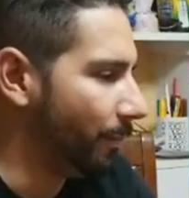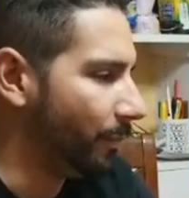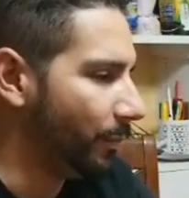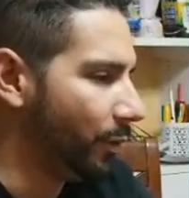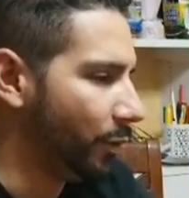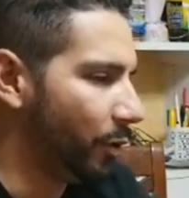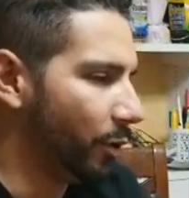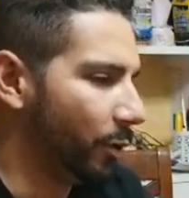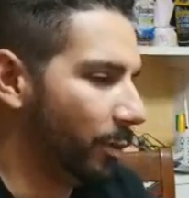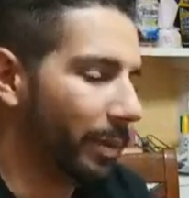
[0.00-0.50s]

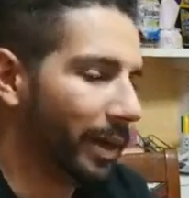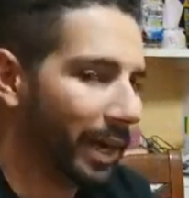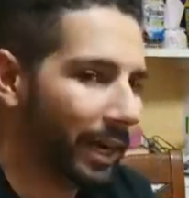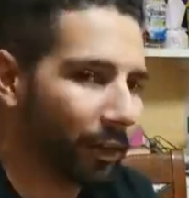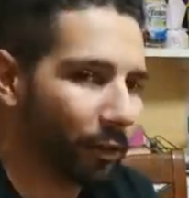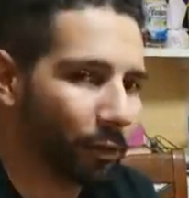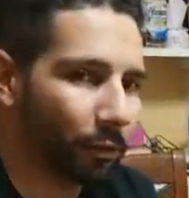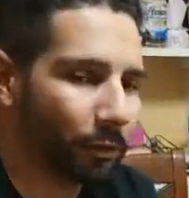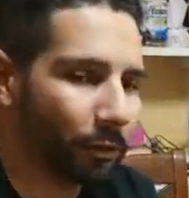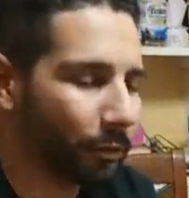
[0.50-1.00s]
Your
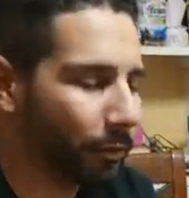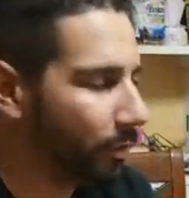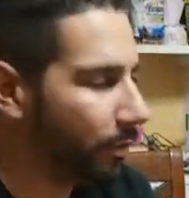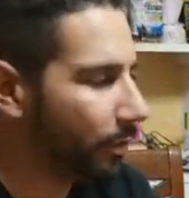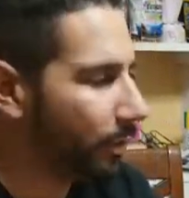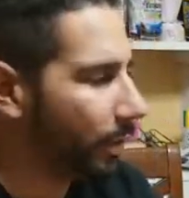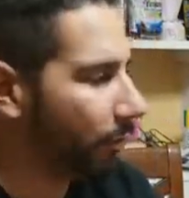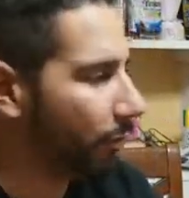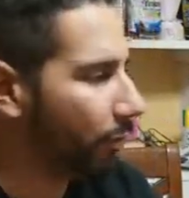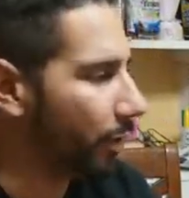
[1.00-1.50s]
BIOS.
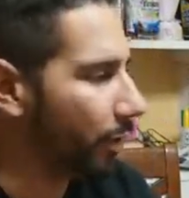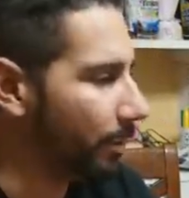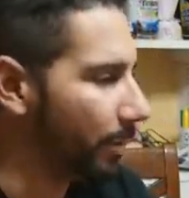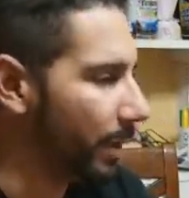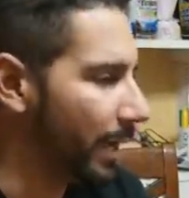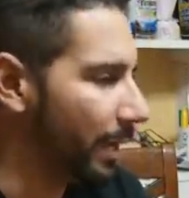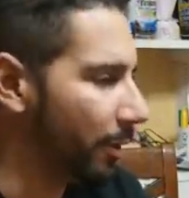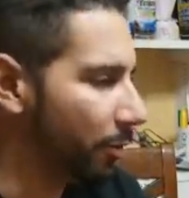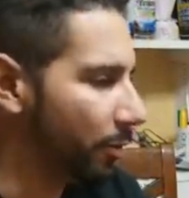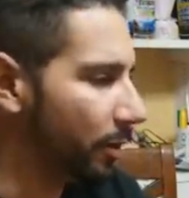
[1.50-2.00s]
Check for any
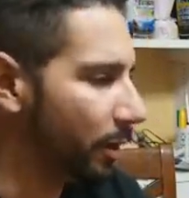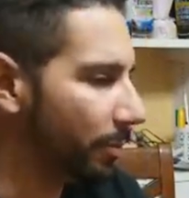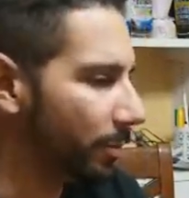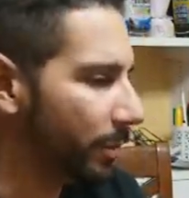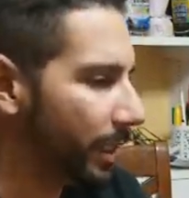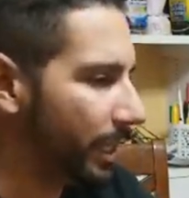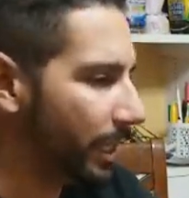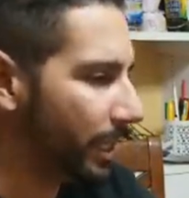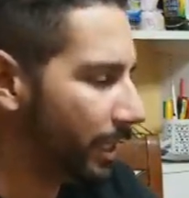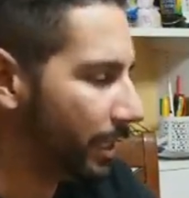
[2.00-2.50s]
BIOS
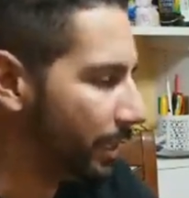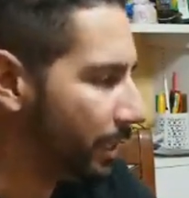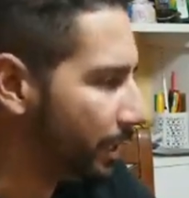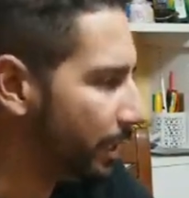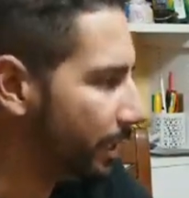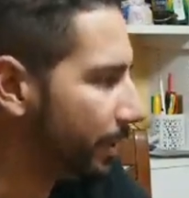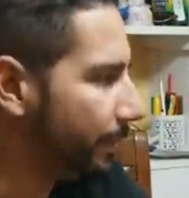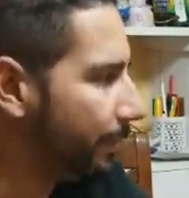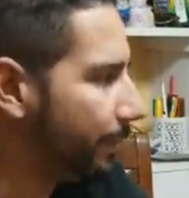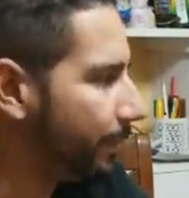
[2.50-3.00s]
updates.